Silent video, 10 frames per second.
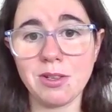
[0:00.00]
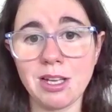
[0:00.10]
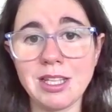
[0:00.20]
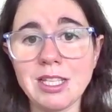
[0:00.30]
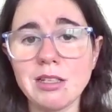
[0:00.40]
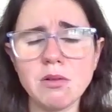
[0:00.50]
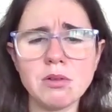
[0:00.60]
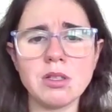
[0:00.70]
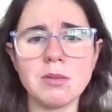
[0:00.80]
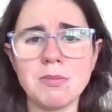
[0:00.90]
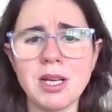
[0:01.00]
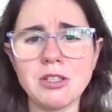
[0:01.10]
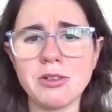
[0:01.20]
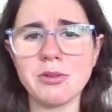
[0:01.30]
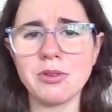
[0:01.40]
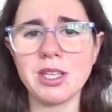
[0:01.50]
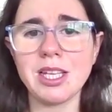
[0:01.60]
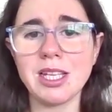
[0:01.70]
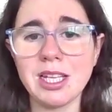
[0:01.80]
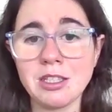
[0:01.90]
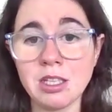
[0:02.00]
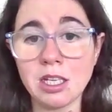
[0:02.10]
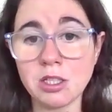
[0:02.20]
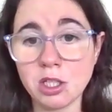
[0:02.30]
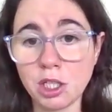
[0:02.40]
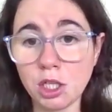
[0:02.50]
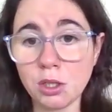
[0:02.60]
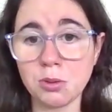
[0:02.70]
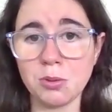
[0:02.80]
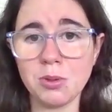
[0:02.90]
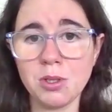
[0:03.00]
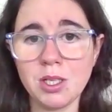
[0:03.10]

and this awesome, magical thing. It's you.